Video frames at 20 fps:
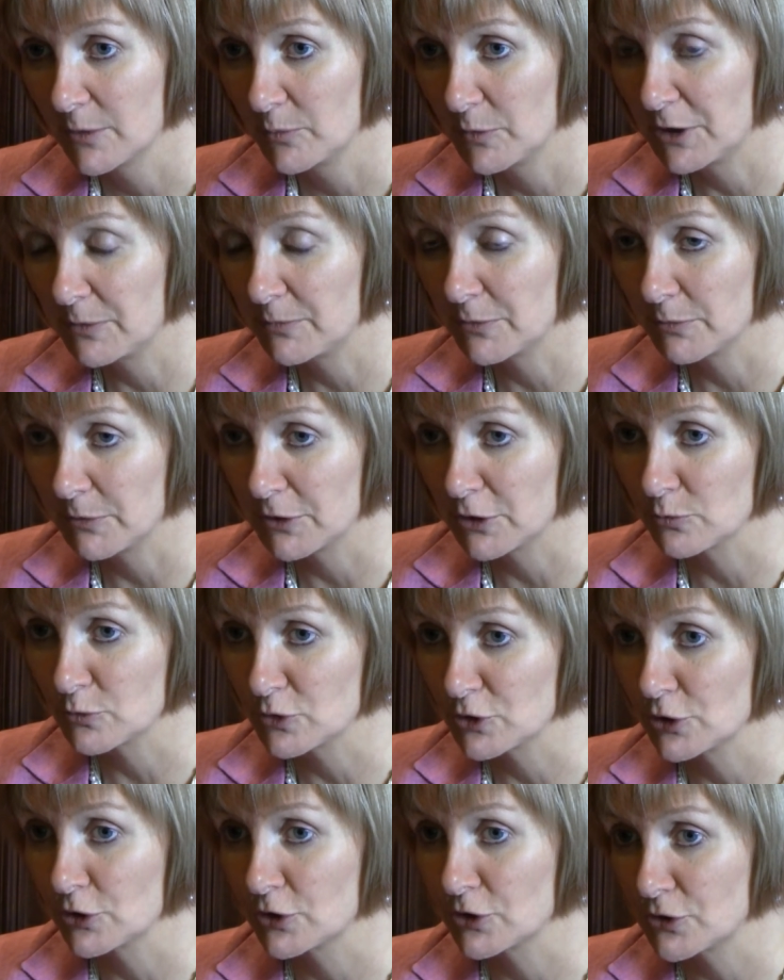people become
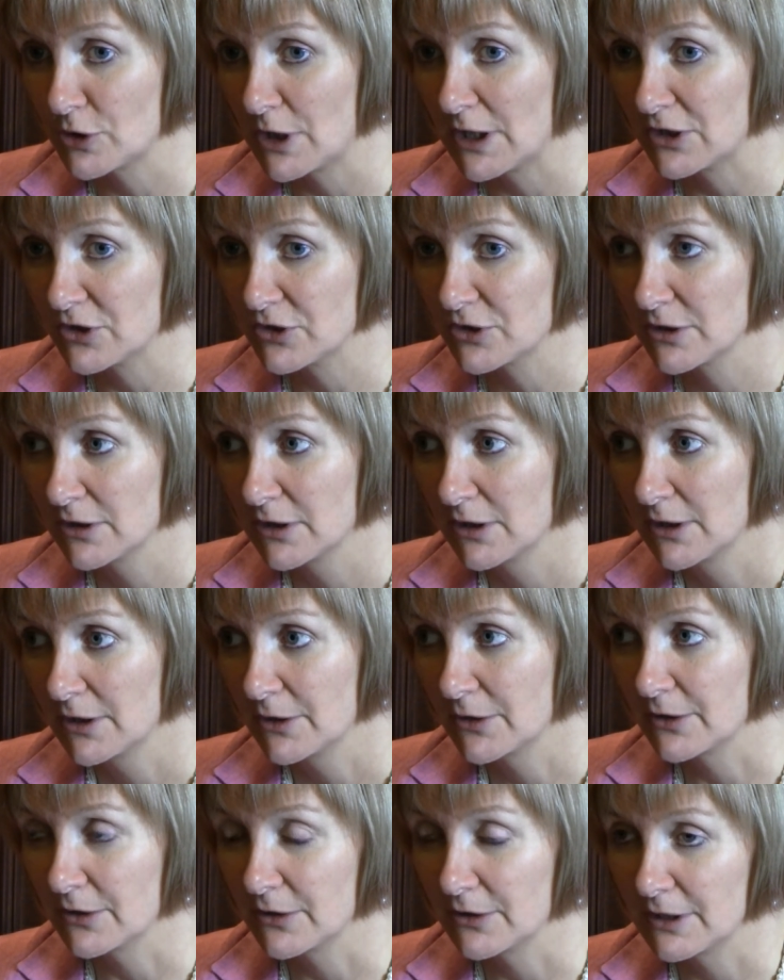so stretched
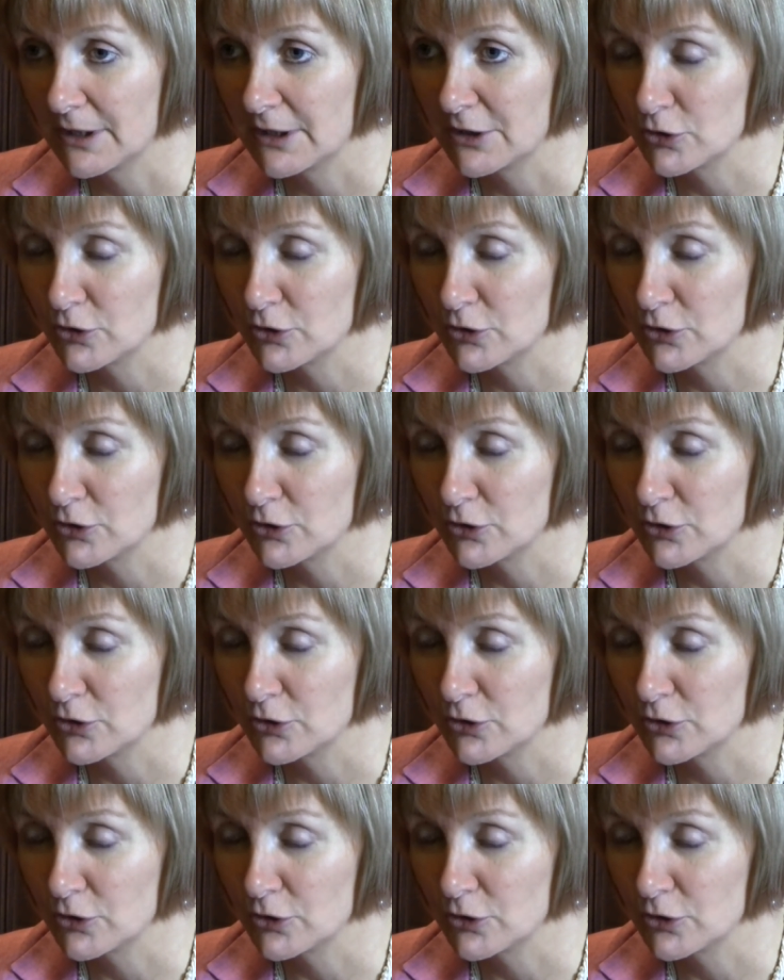that their